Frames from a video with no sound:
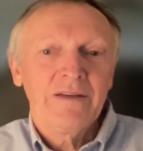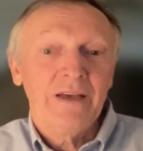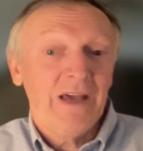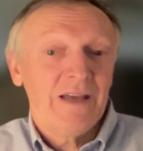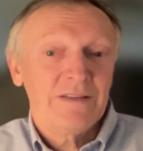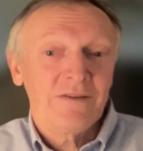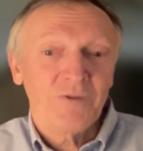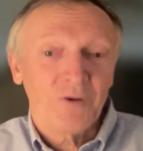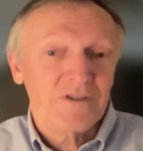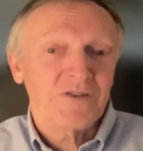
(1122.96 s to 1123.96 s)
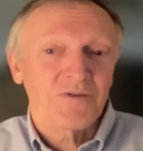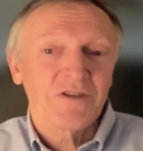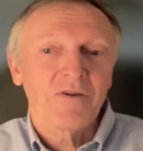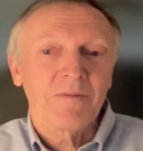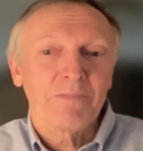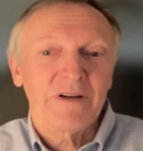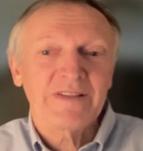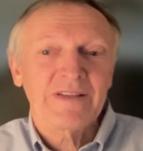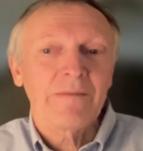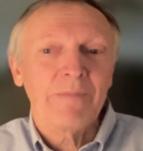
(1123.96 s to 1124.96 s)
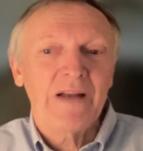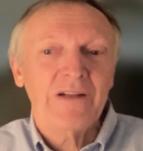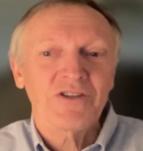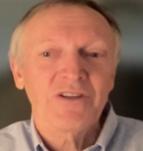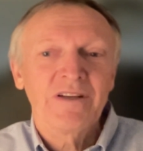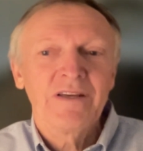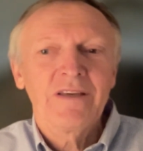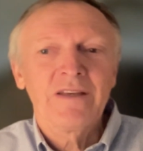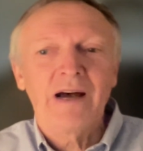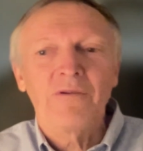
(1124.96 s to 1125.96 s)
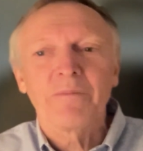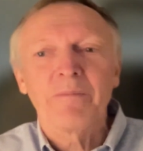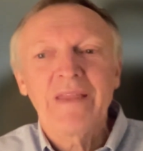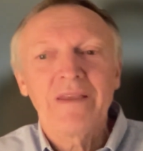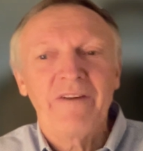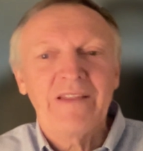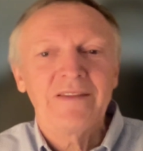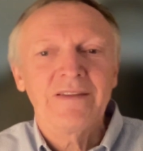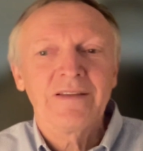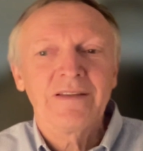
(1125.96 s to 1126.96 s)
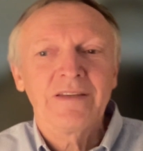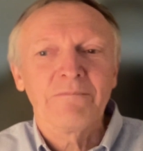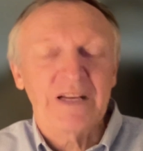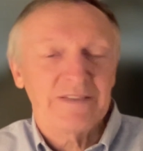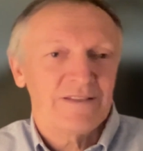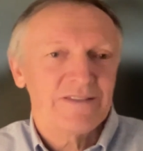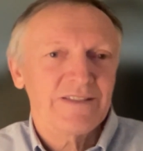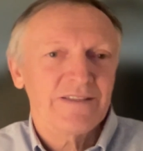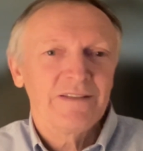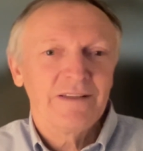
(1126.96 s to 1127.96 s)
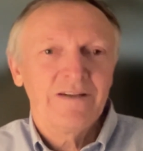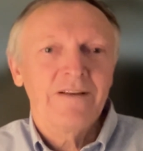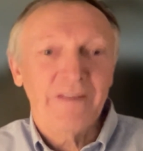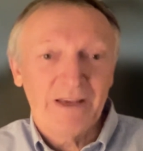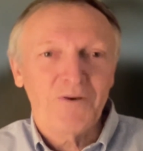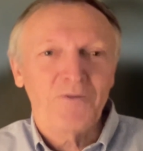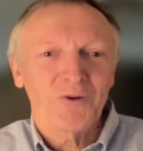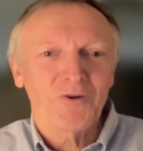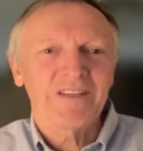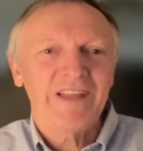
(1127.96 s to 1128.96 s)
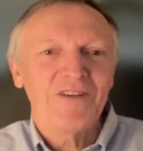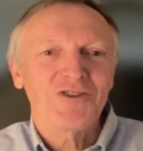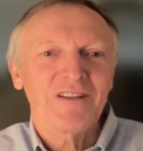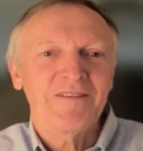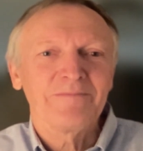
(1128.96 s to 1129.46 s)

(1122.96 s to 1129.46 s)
And of course, to see you in person in March in our main event in Brussels. Thank you for your attention.